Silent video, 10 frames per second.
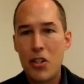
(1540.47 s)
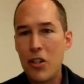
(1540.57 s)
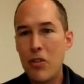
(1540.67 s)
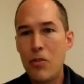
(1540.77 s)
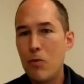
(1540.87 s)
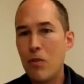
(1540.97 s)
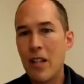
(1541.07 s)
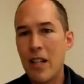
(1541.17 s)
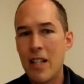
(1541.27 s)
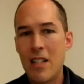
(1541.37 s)
Two
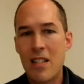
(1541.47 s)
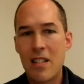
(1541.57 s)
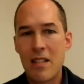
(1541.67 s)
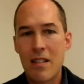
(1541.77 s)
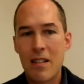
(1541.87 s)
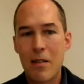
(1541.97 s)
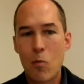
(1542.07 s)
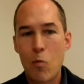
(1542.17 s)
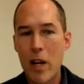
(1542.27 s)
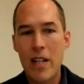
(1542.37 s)
is
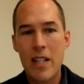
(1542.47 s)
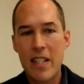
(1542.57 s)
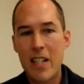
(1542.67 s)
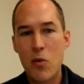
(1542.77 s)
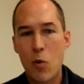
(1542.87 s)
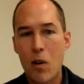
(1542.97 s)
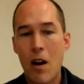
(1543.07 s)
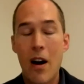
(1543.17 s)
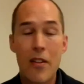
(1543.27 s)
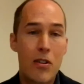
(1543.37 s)
witnesses
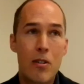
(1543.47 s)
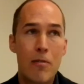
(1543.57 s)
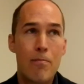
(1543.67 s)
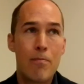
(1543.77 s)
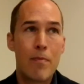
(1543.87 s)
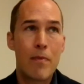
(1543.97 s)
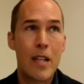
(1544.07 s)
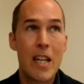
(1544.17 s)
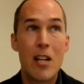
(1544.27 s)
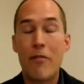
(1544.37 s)
or other
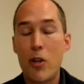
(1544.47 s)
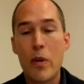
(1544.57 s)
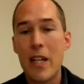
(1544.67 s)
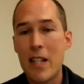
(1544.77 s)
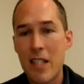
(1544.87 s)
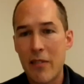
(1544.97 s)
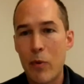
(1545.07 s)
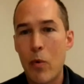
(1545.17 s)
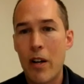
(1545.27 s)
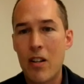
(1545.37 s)
interviewees,
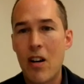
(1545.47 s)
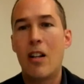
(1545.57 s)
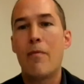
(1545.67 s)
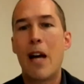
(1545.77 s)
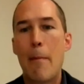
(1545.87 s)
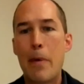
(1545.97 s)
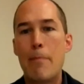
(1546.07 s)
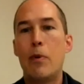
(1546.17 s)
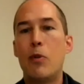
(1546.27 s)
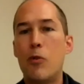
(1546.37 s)
if we want to call them that,
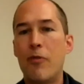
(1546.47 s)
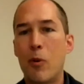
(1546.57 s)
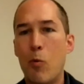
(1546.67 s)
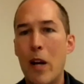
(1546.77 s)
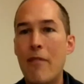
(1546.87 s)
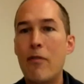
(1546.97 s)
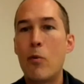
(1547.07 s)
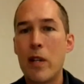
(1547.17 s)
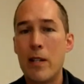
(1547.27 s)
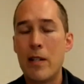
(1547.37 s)
people who, for
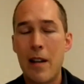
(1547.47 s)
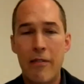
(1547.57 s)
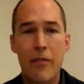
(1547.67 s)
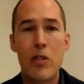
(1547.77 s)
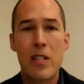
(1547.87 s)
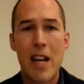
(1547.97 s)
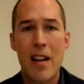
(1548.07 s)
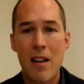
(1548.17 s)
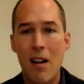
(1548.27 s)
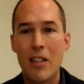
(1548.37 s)
whatever reason, have
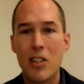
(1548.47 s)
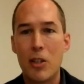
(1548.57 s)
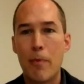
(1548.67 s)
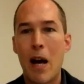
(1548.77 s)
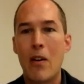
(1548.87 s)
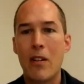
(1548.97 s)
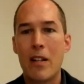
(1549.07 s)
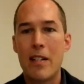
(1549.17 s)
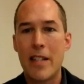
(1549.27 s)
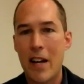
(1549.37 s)
firsthand knowledge about
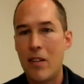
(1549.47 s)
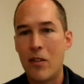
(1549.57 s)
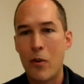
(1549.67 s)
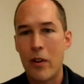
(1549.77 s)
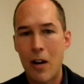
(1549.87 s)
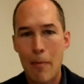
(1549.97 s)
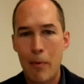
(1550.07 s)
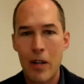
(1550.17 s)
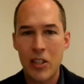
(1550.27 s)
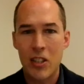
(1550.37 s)
a debtor or their
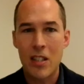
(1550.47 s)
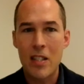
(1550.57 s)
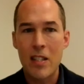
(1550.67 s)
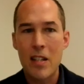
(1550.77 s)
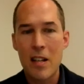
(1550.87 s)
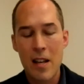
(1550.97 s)
operations.